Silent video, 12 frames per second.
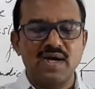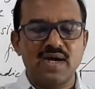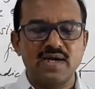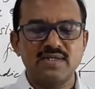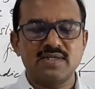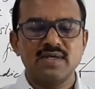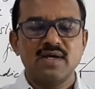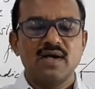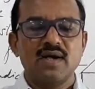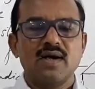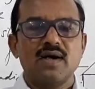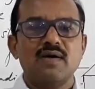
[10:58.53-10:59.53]
lines
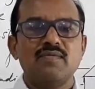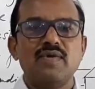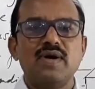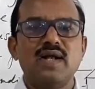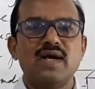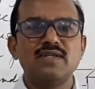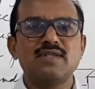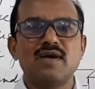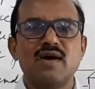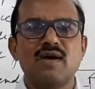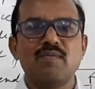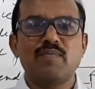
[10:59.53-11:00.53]

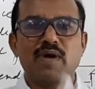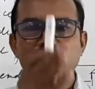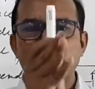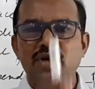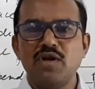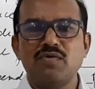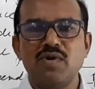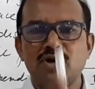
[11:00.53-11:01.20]
are perpendicular